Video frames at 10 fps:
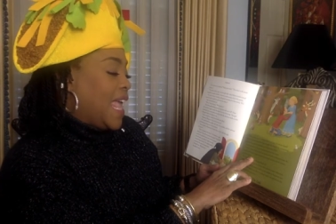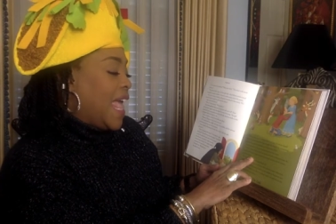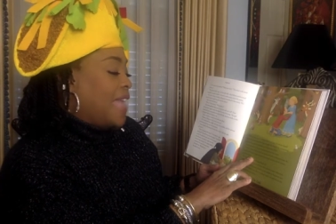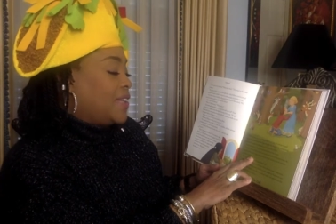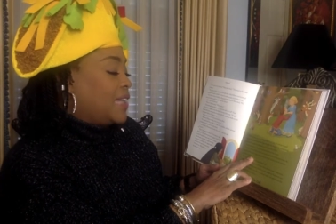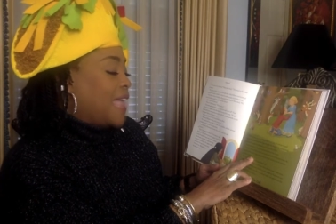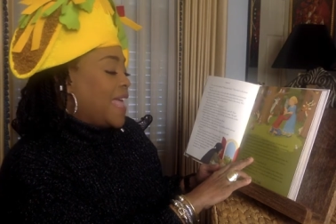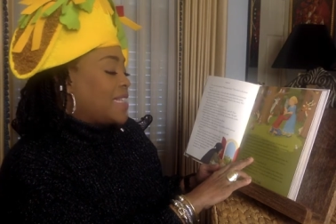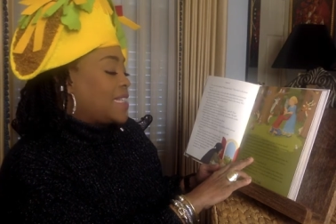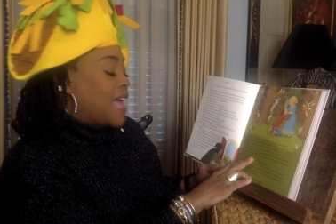"At
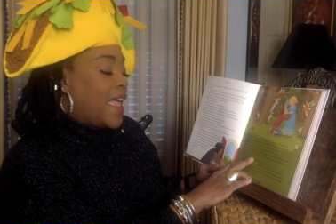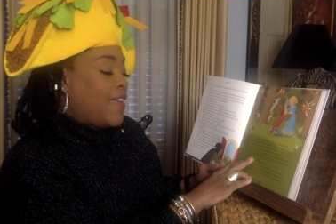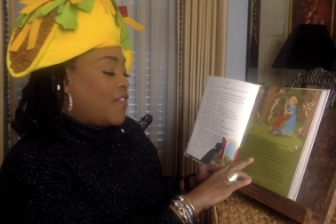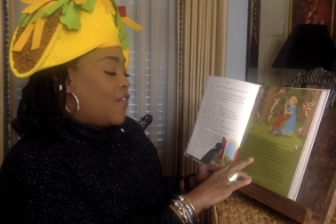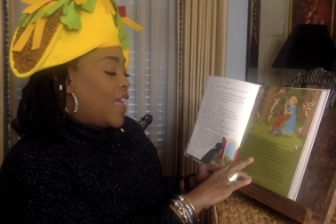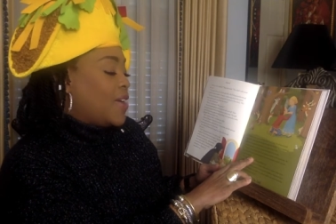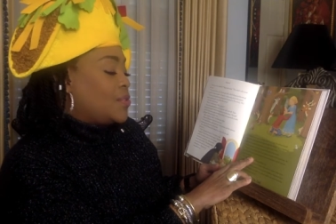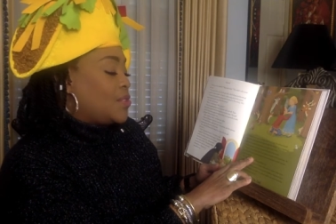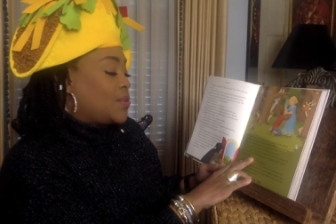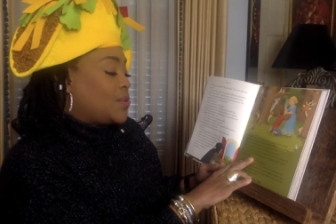last, I have
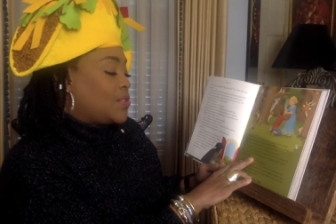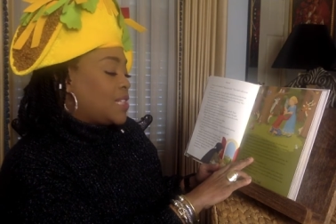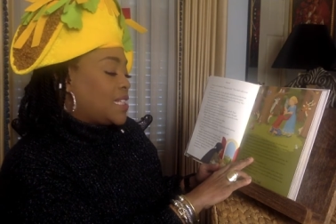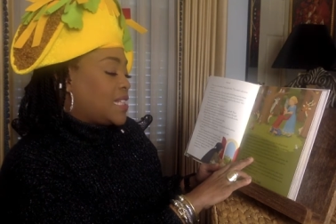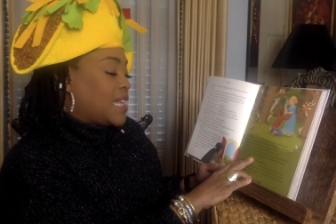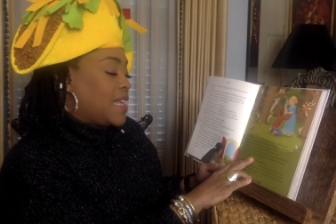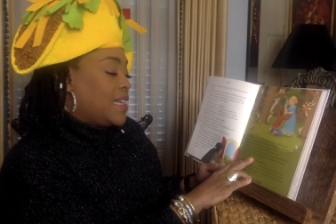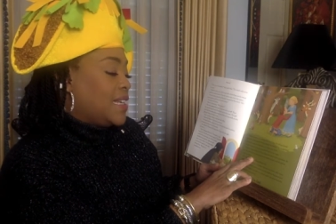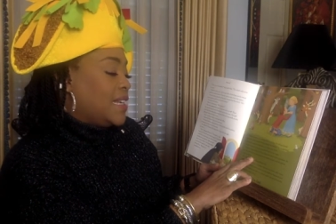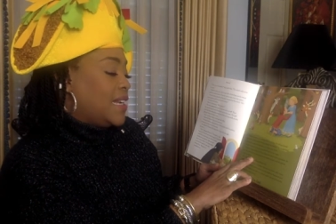found you," she said,
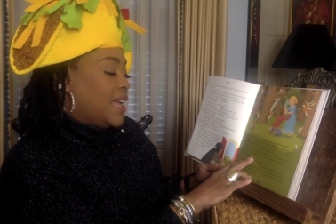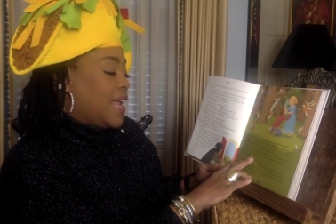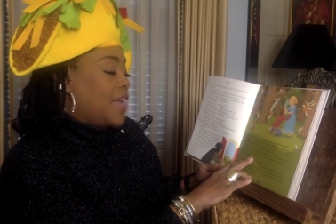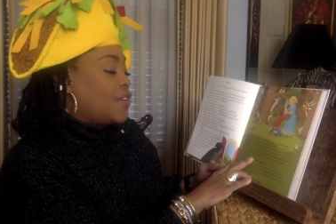and